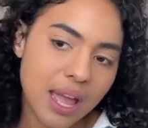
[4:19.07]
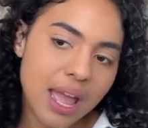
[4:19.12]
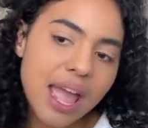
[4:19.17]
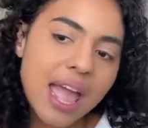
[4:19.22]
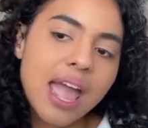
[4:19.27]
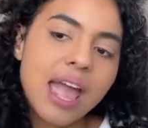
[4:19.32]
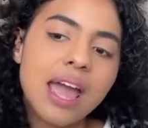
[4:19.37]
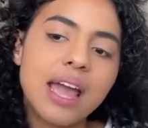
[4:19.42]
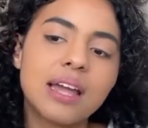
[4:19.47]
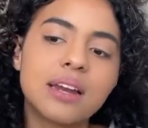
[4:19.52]

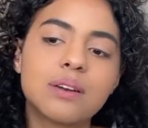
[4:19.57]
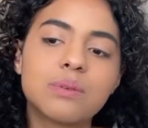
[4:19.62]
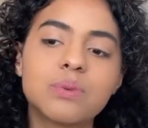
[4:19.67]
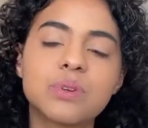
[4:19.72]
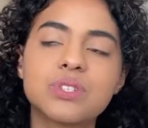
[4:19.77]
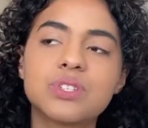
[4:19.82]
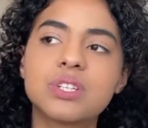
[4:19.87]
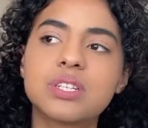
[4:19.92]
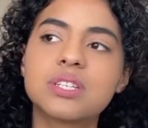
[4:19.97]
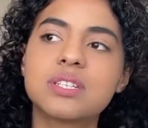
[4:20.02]
and
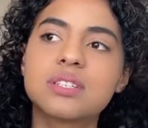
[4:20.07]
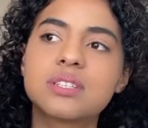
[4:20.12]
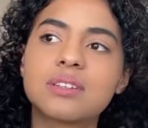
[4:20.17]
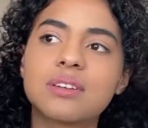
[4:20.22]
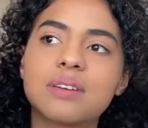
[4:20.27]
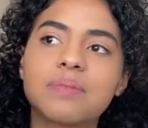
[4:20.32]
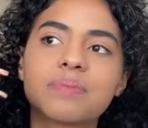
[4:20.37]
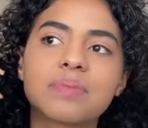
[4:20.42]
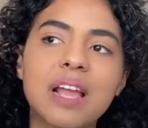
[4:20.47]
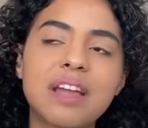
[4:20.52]
was just
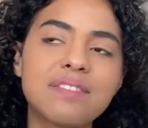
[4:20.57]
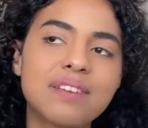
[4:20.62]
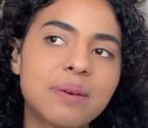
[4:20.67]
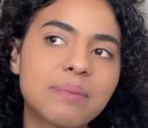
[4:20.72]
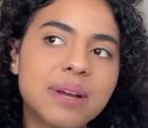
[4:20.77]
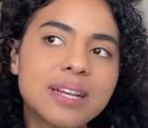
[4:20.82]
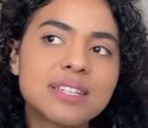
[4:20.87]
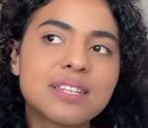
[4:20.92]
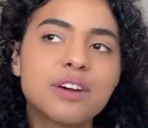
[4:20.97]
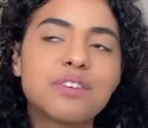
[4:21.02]
i found
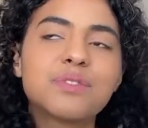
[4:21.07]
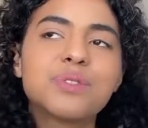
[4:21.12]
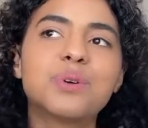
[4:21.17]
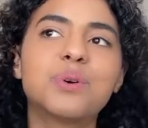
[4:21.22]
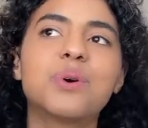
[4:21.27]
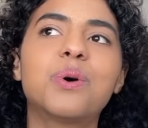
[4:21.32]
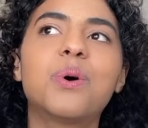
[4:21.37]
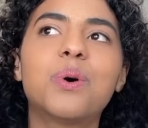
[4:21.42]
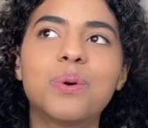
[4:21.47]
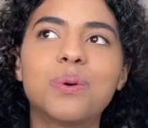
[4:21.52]
myself the
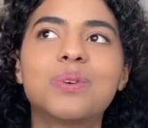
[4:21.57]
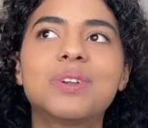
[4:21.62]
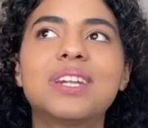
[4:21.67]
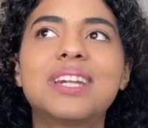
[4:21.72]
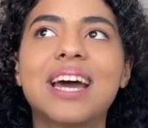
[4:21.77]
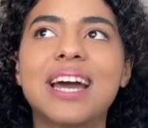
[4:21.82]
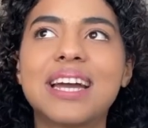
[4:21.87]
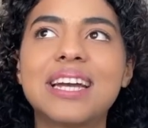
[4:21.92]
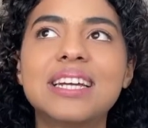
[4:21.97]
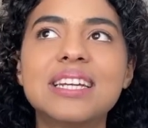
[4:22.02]
whole
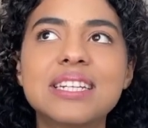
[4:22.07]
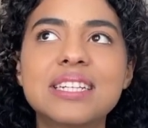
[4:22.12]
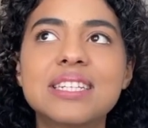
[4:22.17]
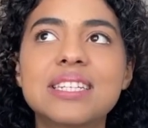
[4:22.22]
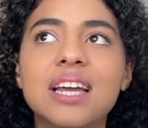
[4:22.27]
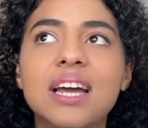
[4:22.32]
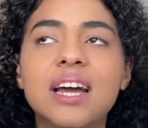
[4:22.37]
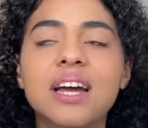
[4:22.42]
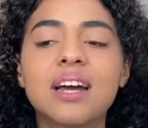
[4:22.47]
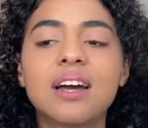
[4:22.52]
night
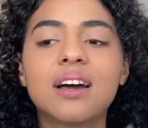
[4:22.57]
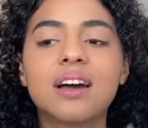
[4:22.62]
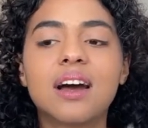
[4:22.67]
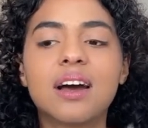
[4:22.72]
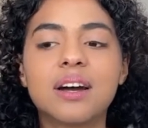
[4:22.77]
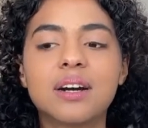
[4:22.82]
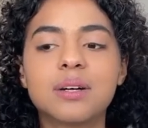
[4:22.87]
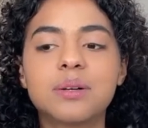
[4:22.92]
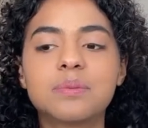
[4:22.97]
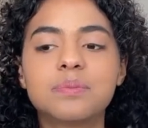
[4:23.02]

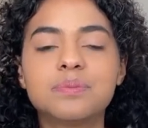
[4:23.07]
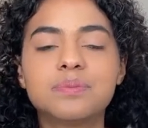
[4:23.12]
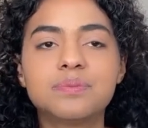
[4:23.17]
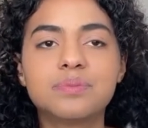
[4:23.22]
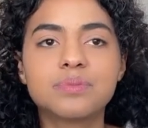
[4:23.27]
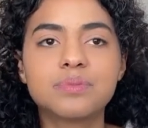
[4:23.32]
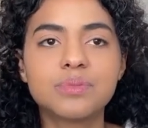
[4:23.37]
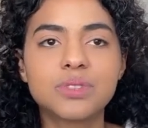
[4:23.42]
um,